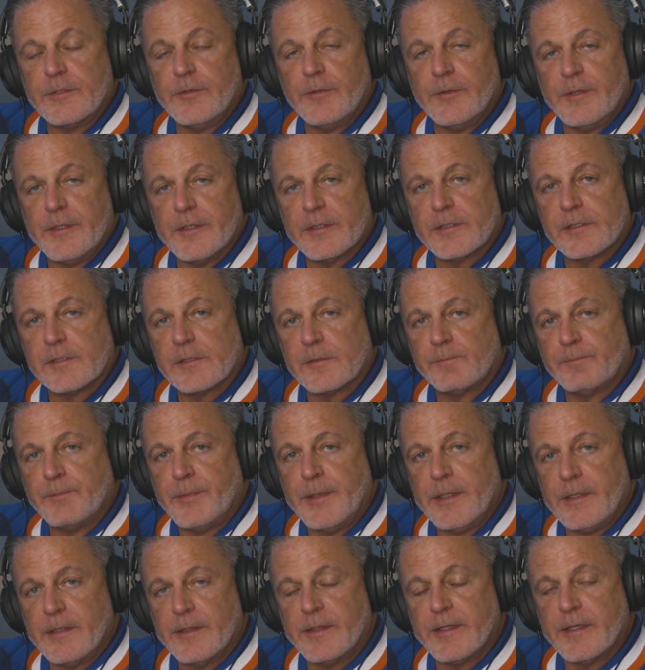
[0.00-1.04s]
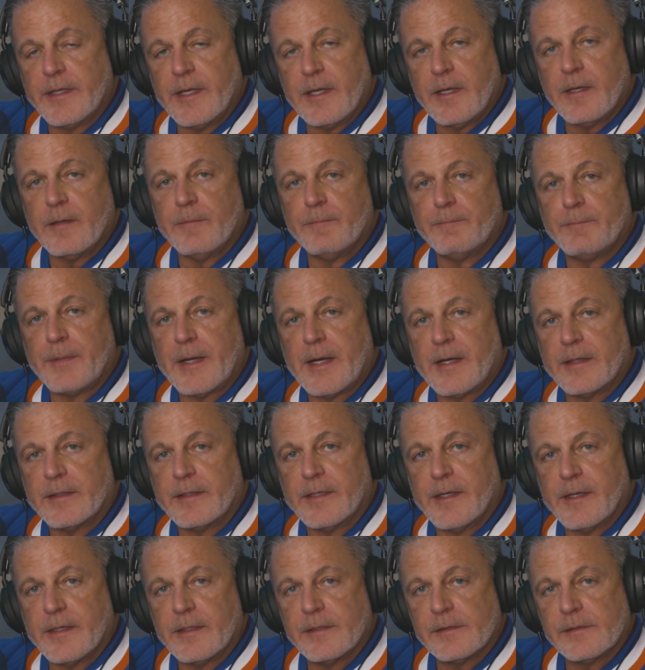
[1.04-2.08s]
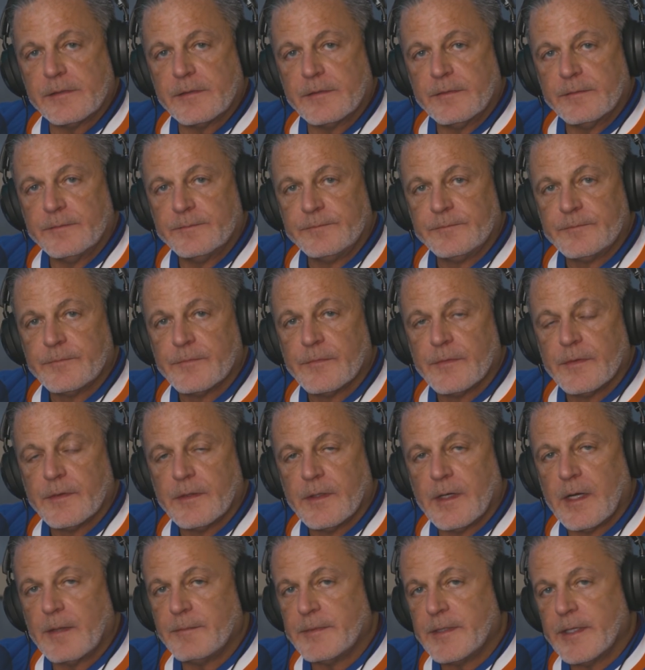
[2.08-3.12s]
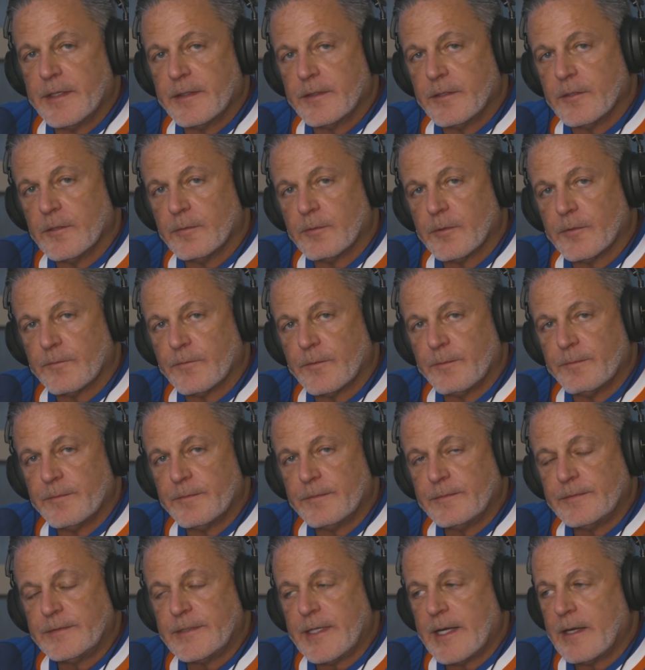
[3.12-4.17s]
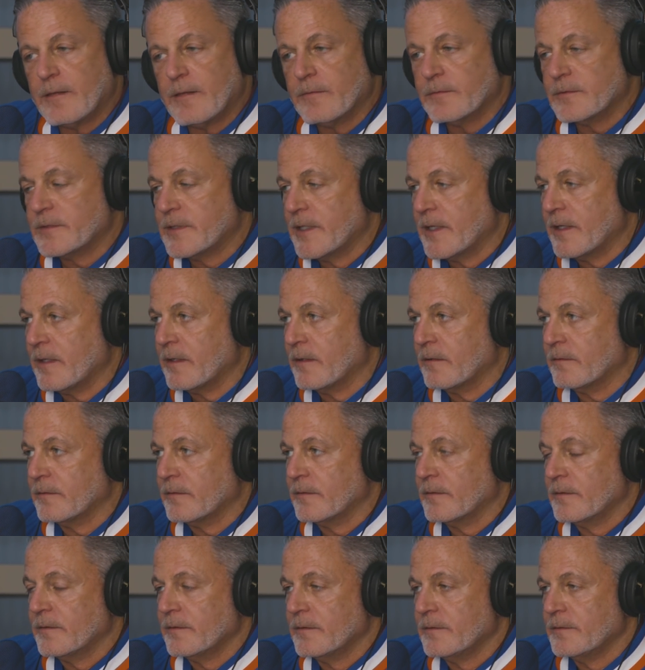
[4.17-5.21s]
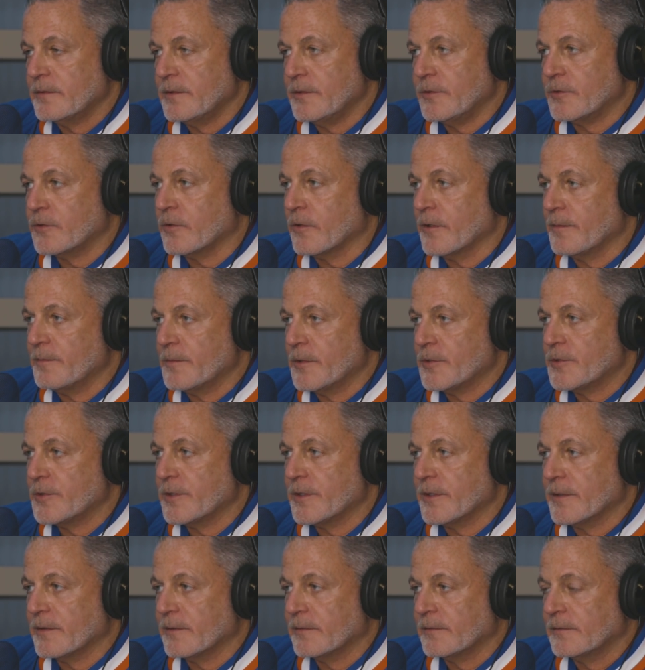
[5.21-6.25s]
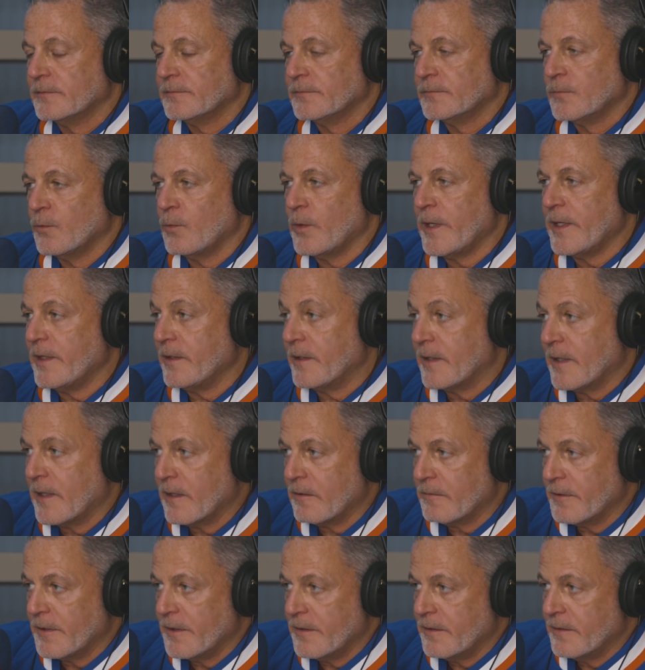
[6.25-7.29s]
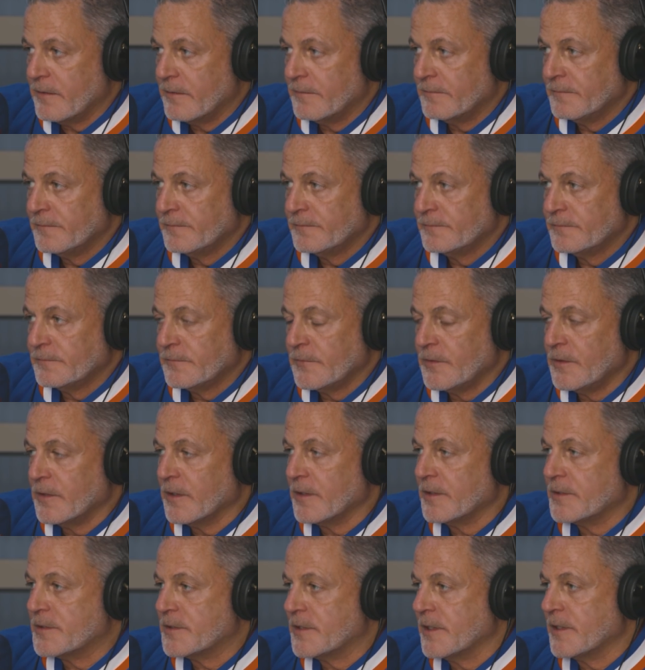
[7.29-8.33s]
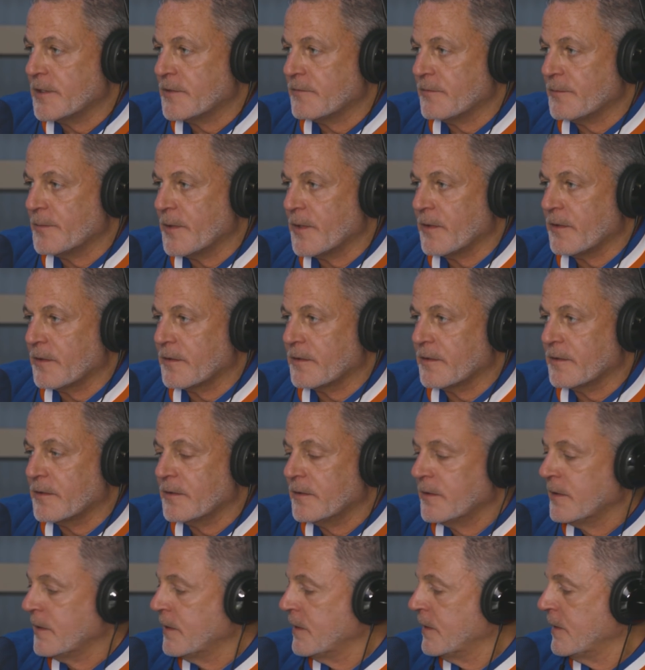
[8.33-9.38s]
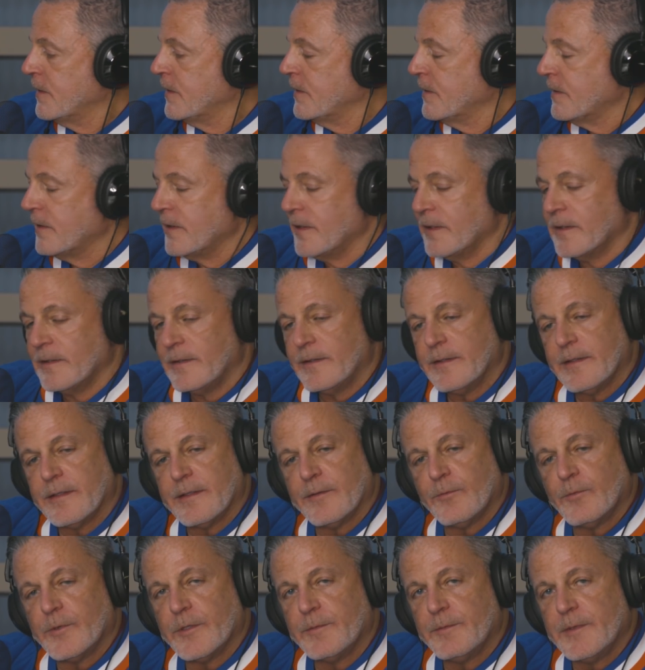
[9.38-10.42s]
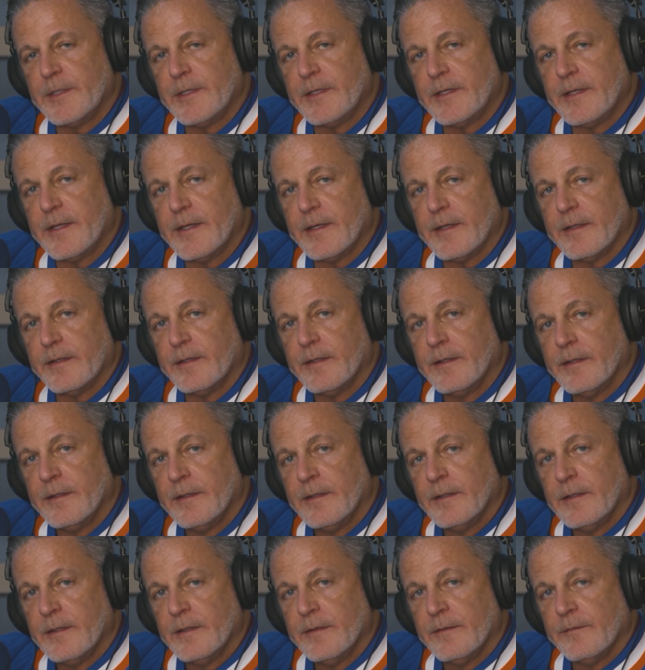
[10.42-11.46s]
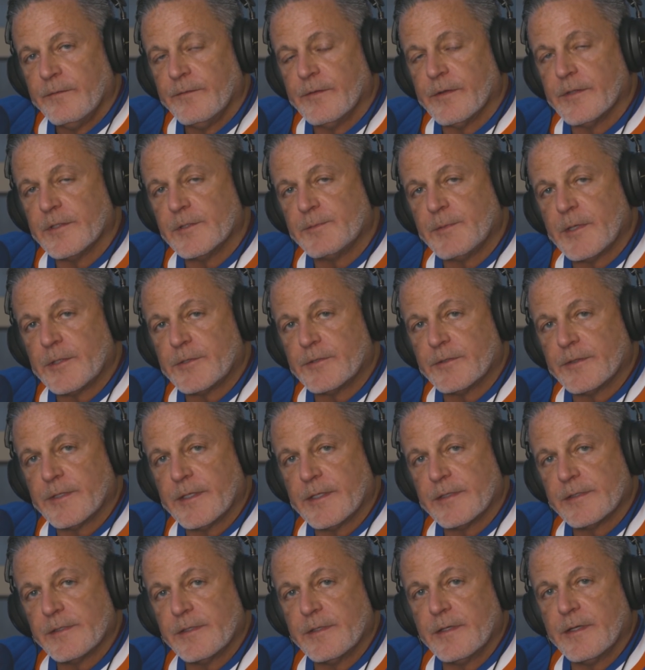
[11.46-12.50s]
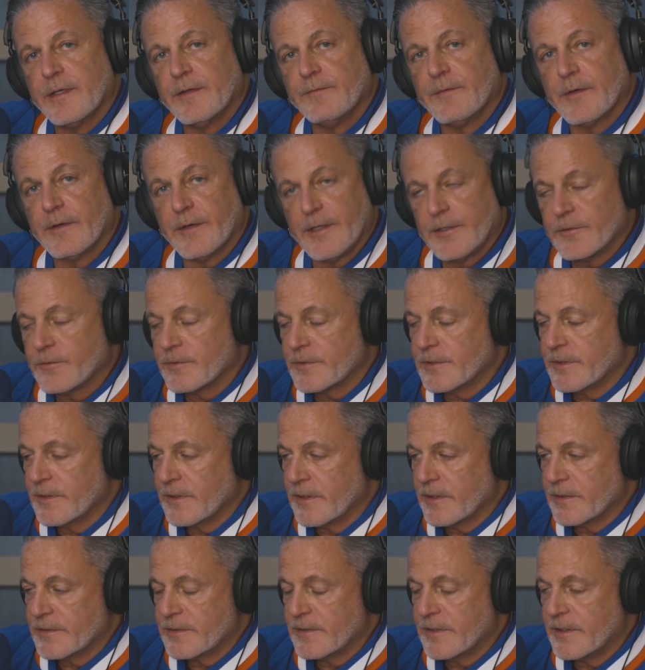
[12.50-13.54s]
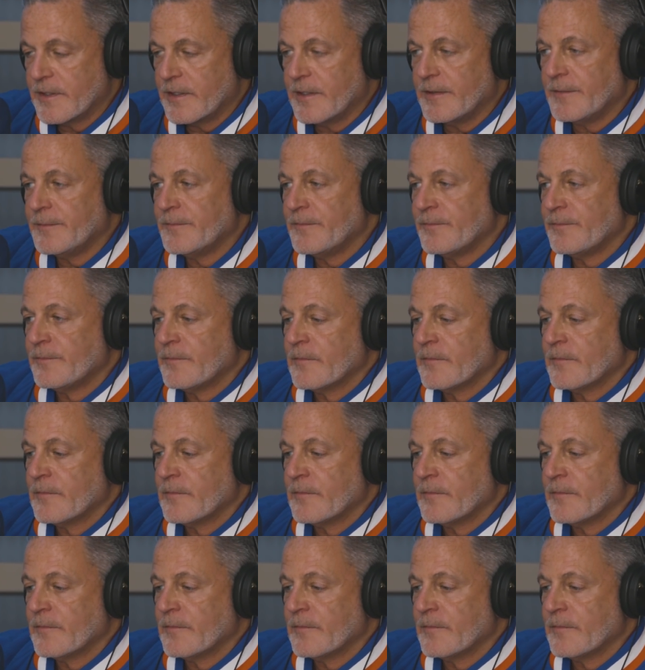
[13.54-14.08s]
to the Speed of the Game podcast. I'm Dan Gilbert from downtown Detroit, Michigan, Wayne County, United States of America. And with me today, very special guest today, very interesting guest today,